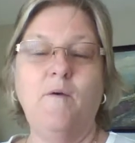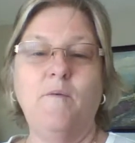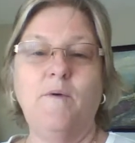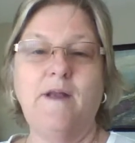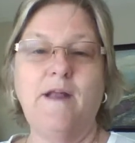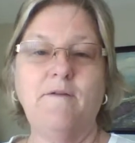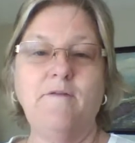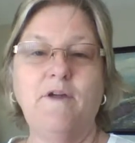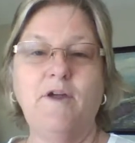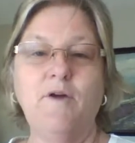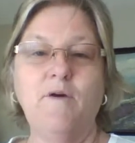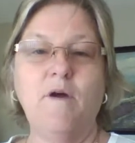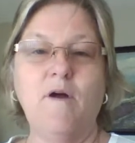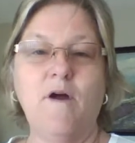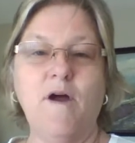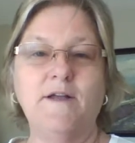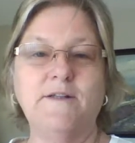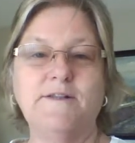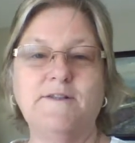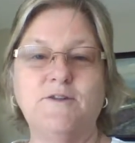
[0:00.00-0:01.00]
Whenever you're
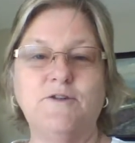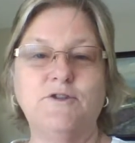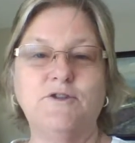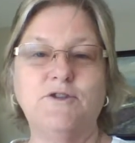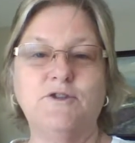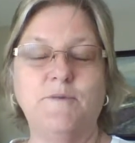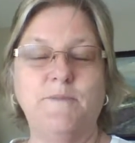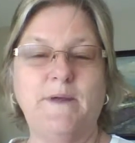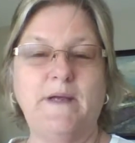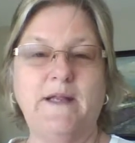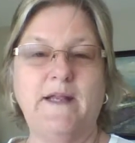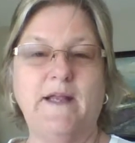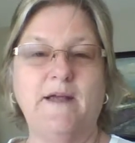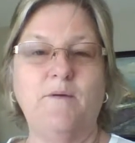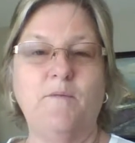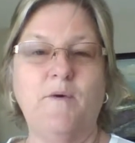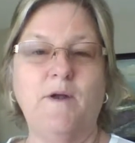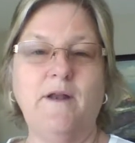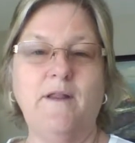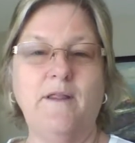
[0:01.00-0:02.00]
on social
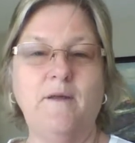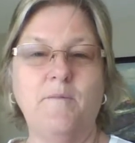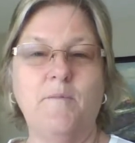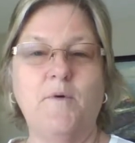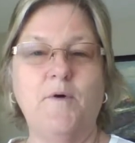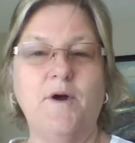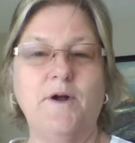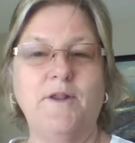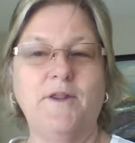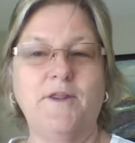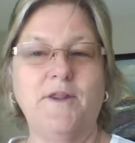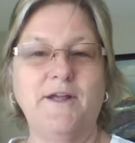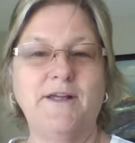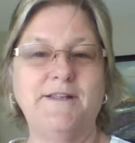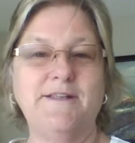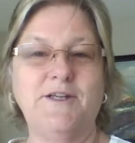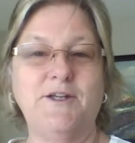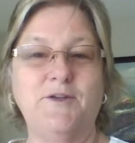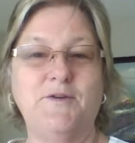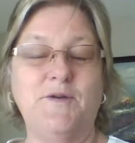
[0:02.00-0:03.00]
media, one of the important
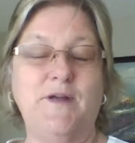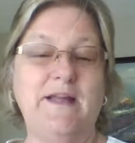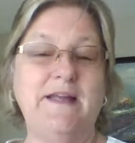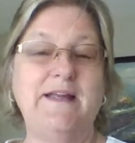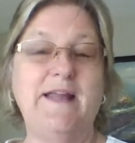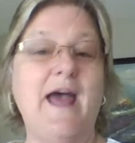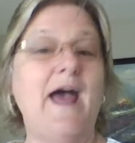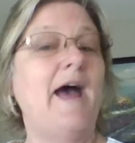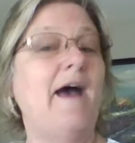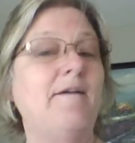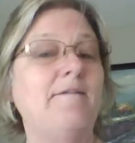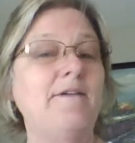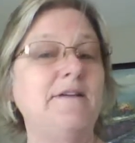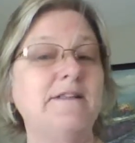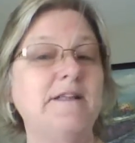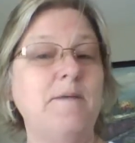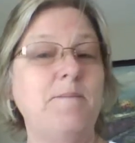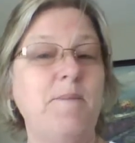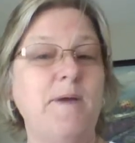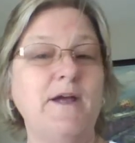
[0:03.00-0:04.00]
things that you need to have
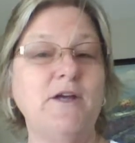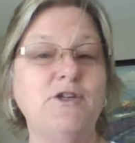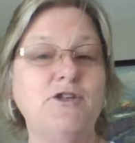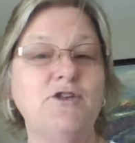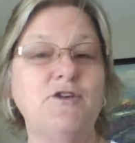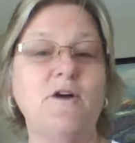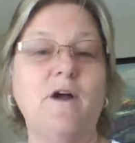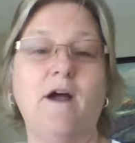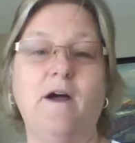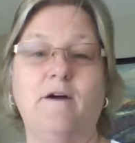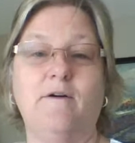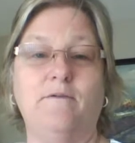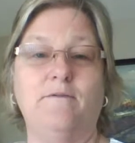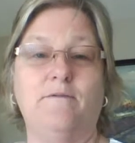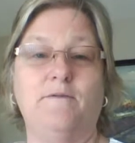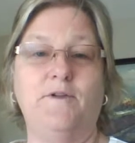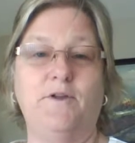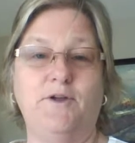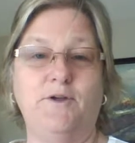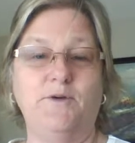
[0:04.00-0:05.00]
is a picture
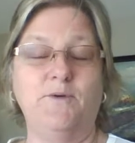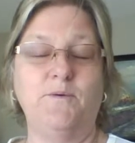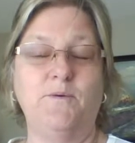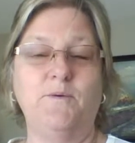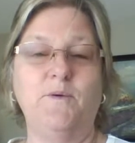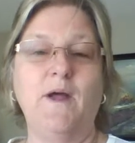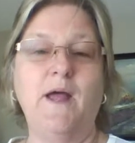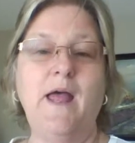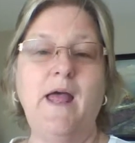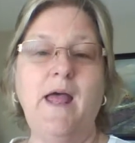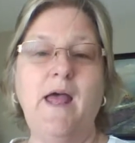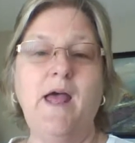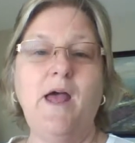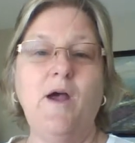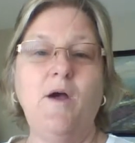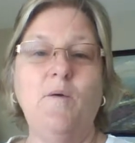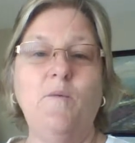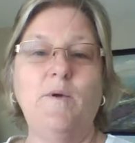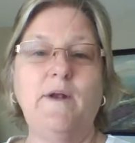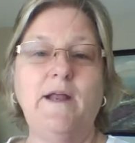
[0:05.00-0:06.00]
of you.
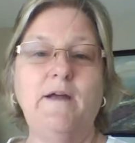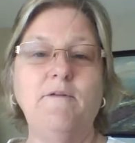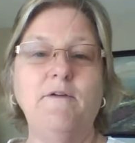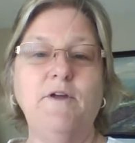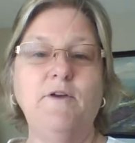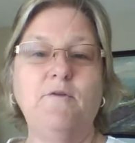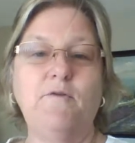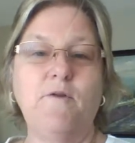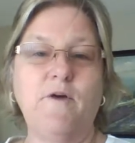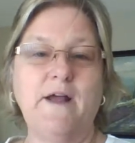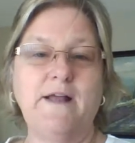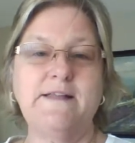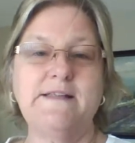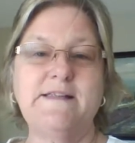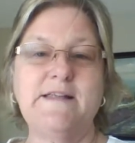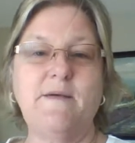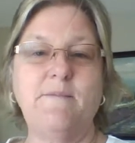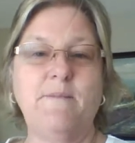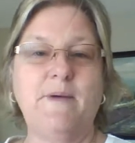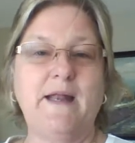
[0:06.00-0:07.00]
Whenever you friend
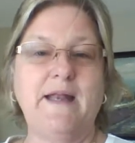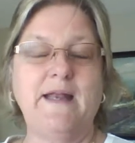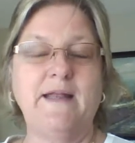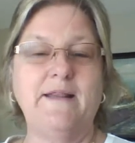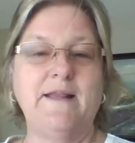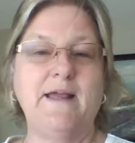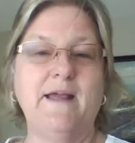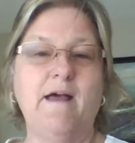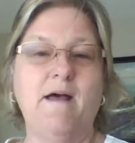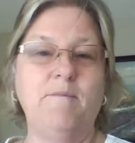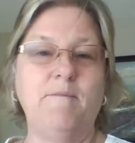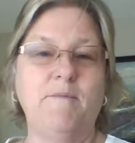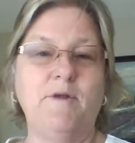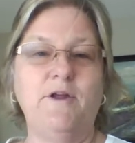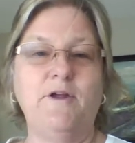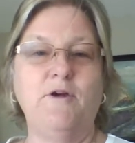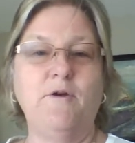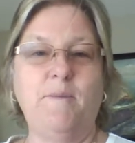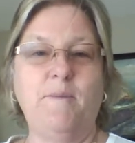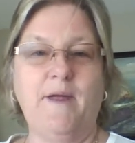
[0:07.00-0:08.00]
somebody and they come
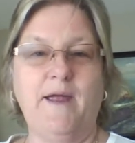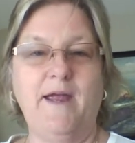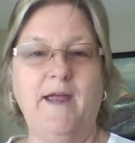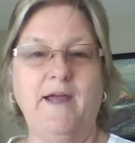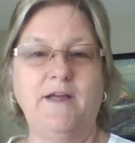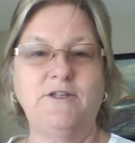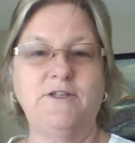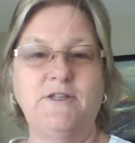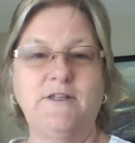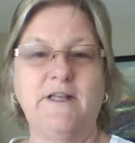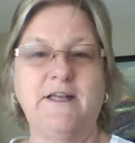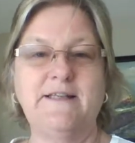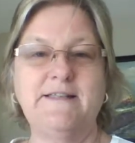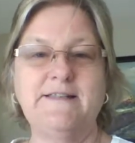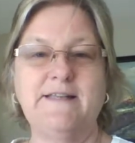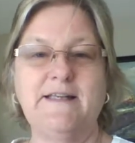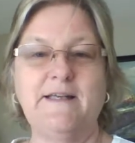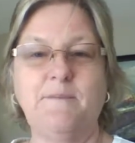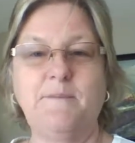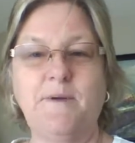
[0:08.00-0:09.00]
to your page and they
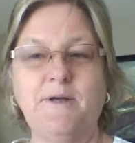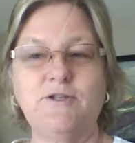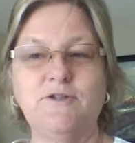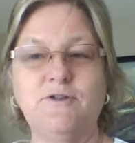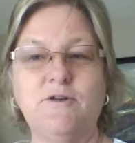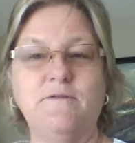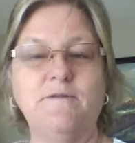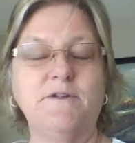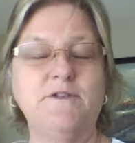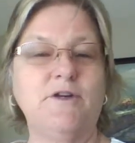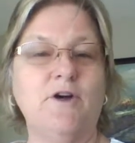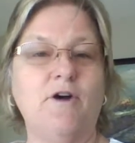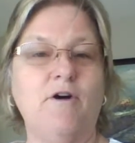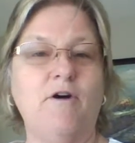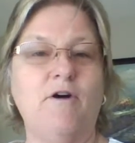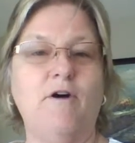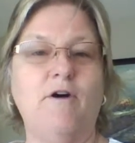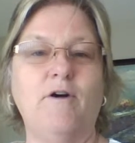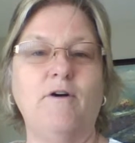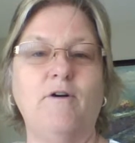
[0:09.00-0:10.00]
see a picture of a
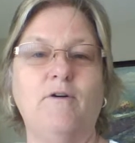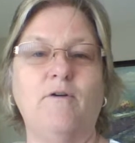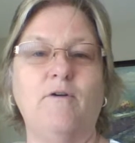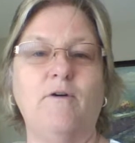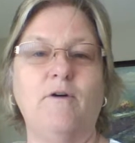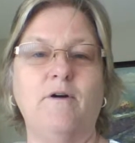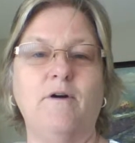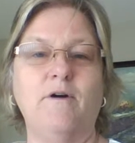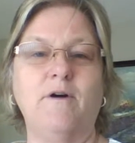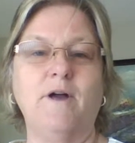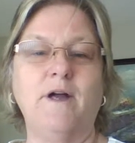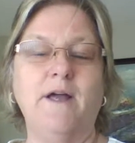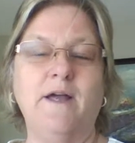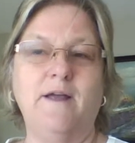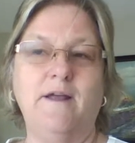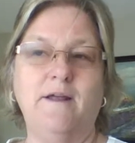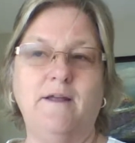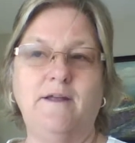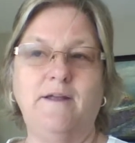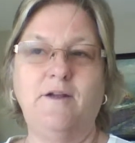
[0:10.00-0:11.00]
dog or,
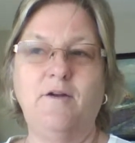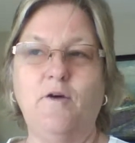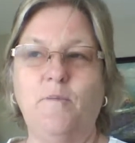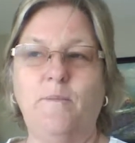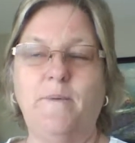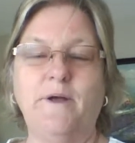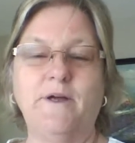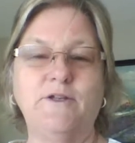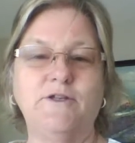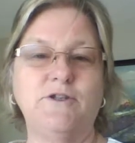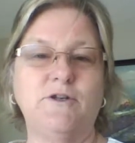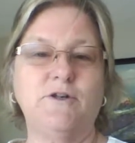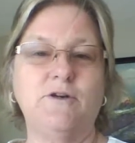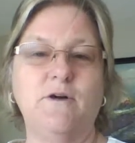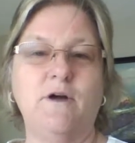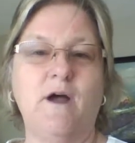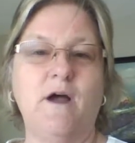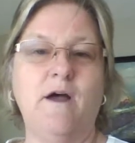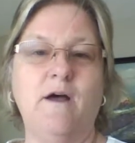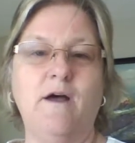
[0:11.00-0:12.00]
you know, a
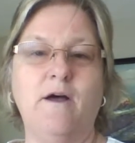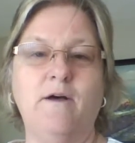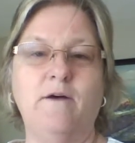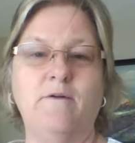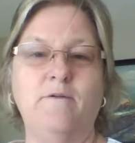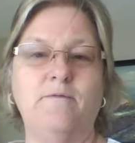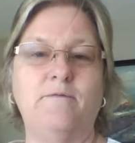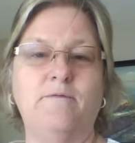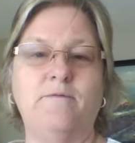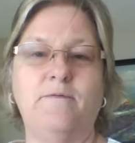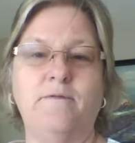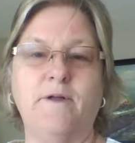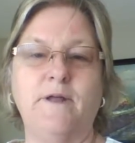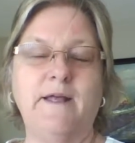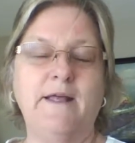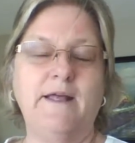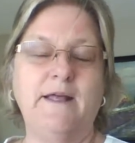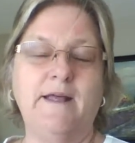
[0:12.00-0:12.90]
picture of